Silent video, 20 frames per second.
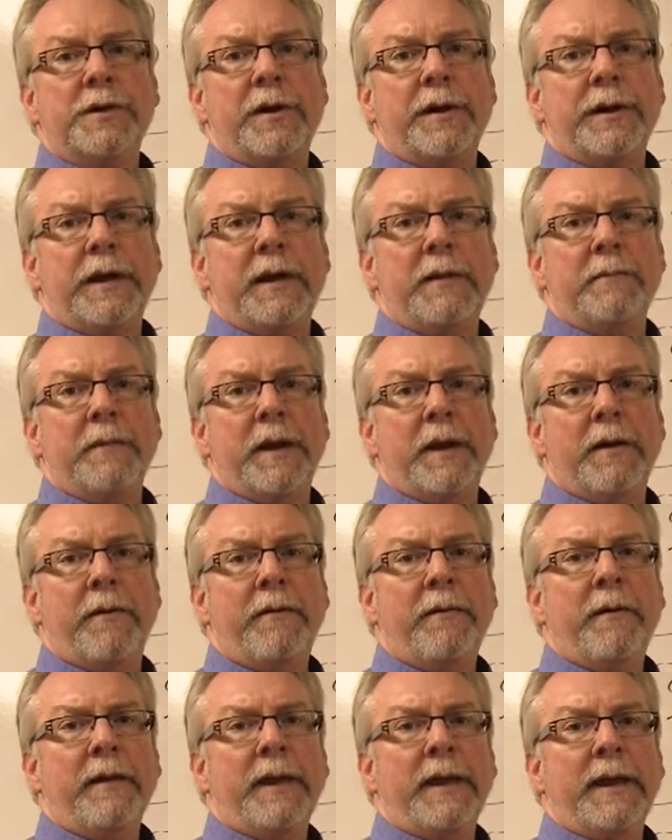on
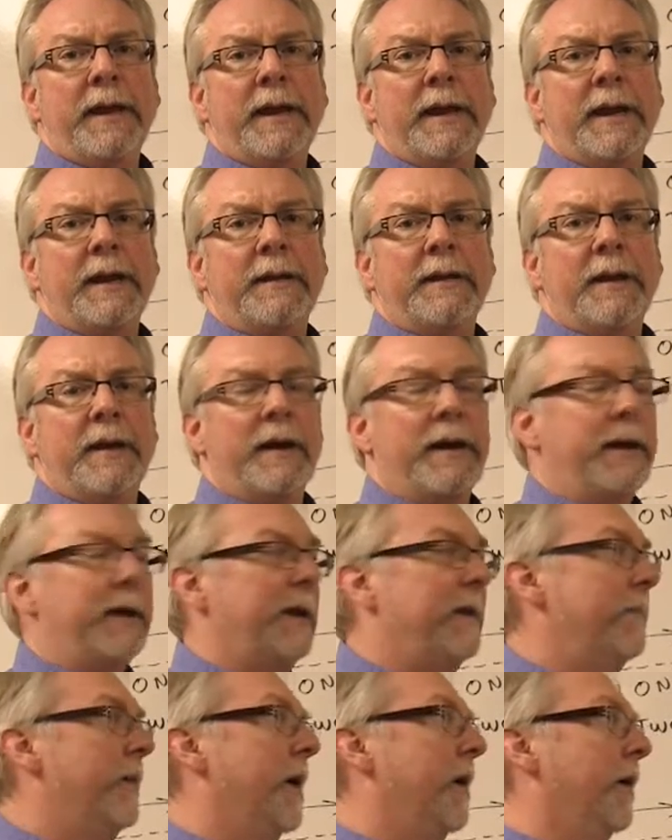email and
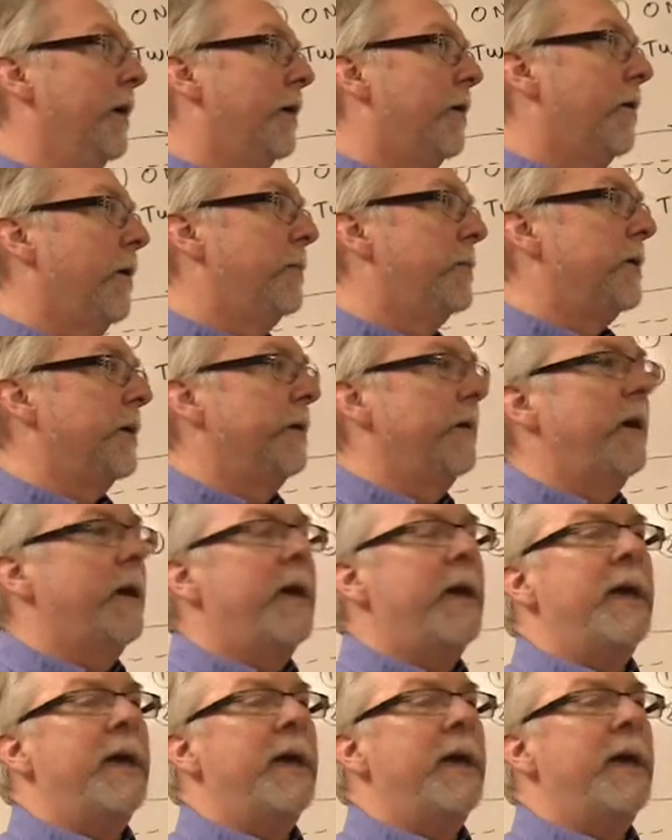email encryption.